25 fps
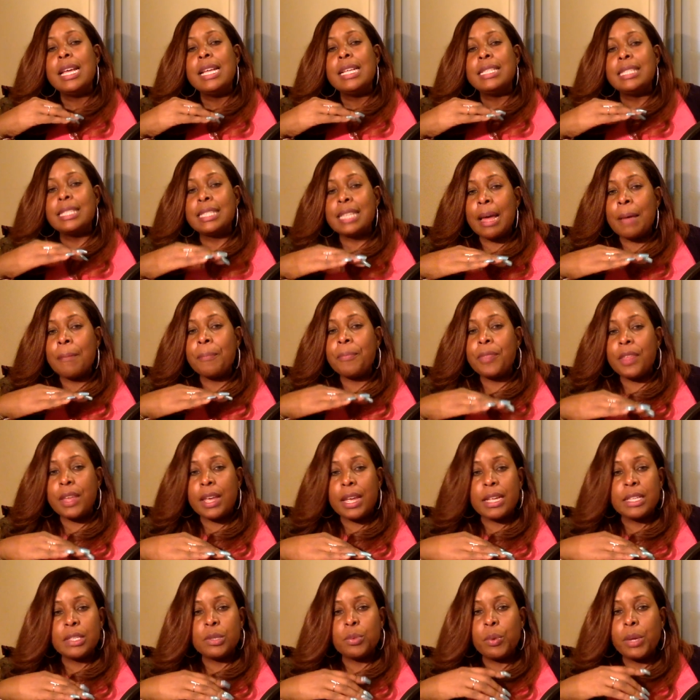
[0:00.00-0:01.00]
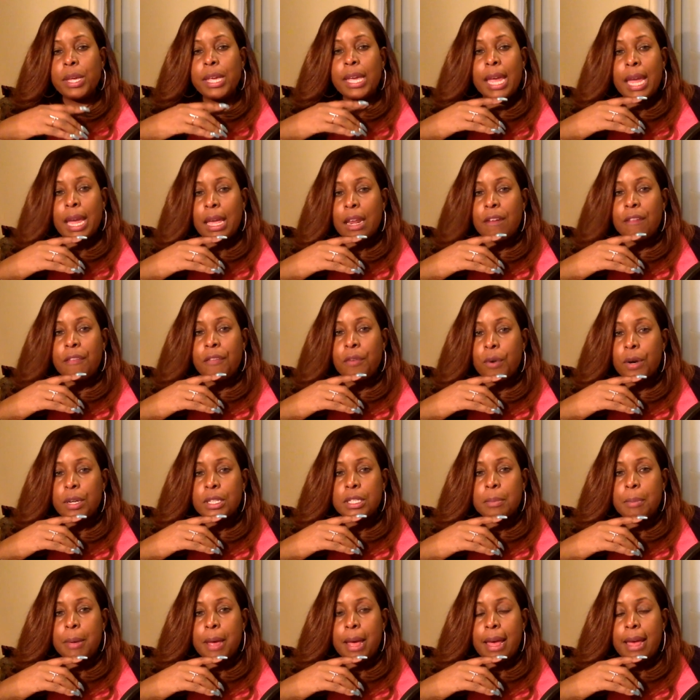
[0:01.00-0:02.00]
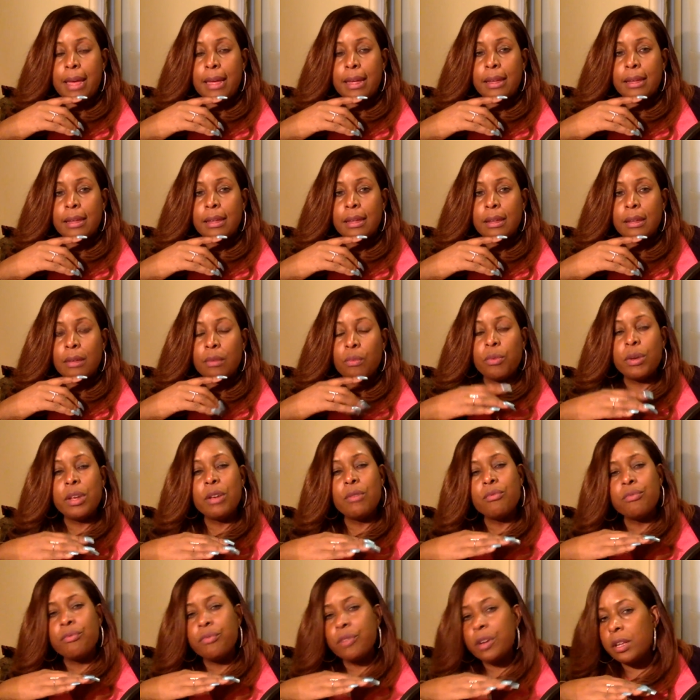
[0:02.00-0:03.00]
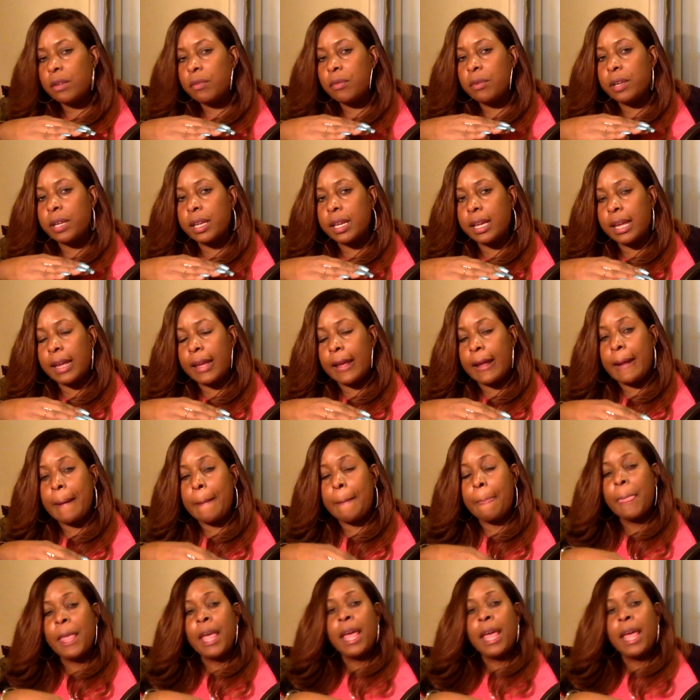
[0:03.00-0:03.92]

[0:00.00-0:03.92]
Some things we can't afford to pay. We really, really can't.